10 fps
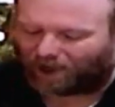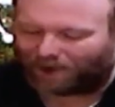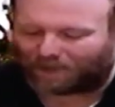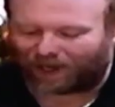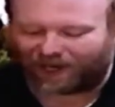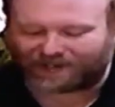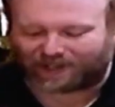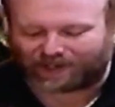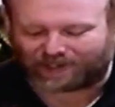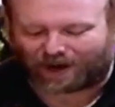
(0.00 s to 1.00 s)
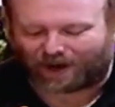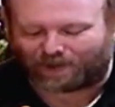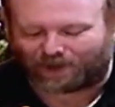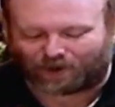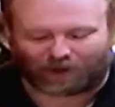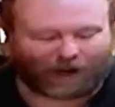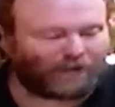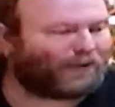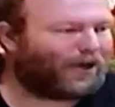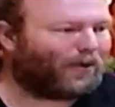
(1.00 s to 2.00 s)
in a place and a time in your
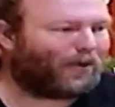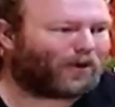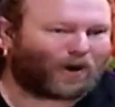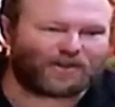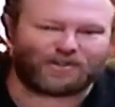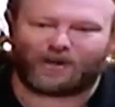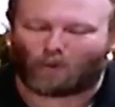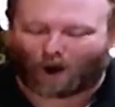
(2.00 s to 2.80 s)
life when you were questioning,